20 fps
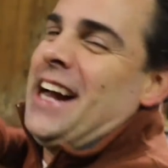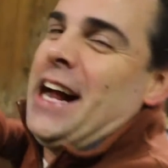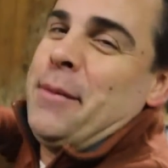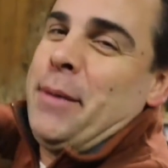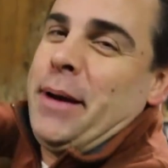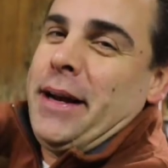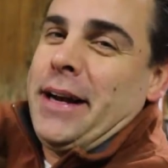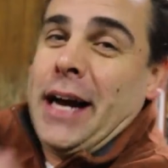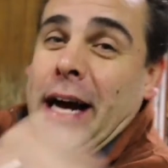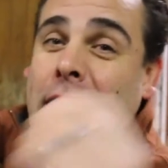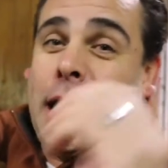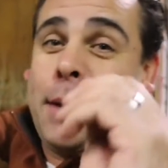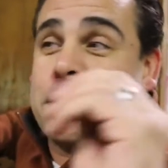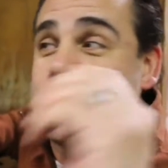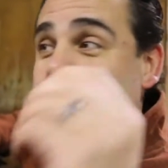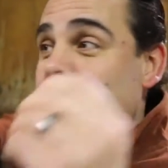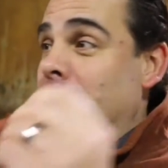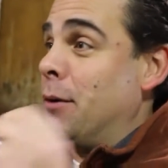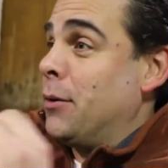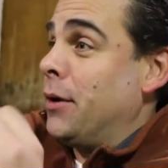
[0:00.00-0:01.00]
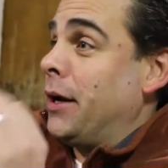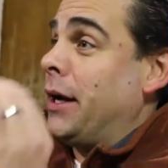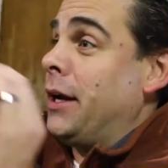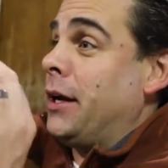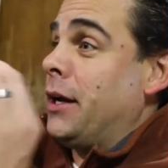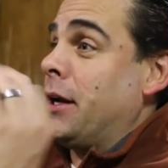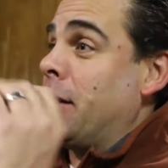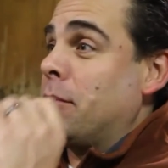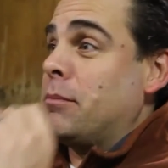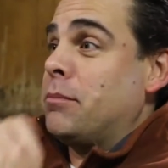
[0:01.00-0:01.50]
I'm eating hops, now we're
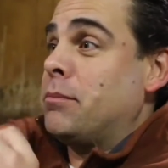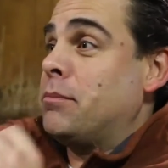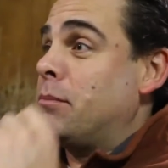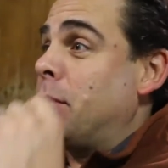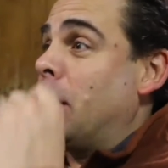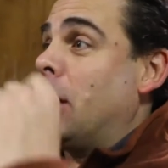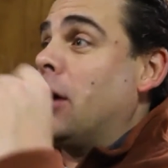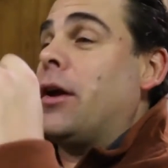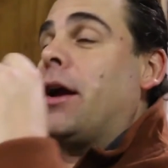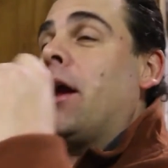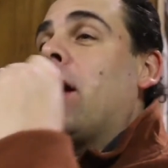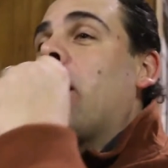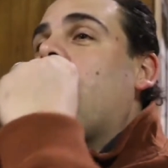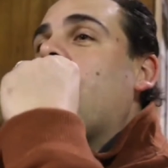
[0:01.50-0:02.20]
eating barley.